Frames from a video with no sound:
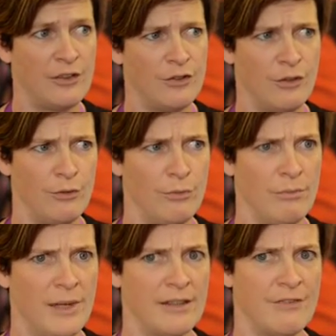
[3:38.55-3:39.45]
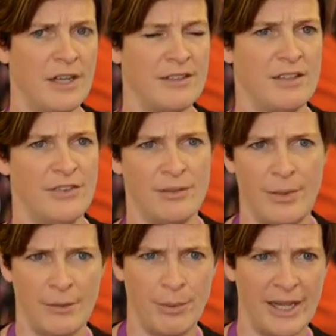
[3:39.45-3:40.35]
to make the fire service a
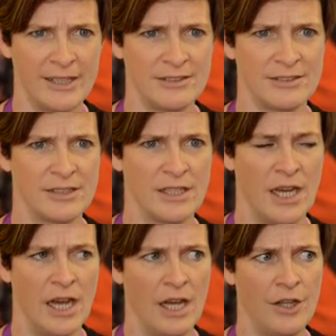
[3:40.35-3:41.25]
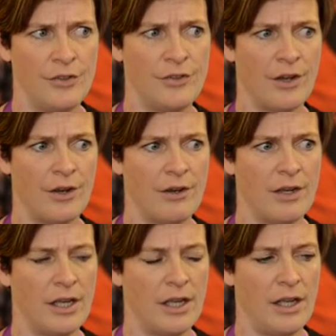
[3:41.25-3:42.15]
better place. So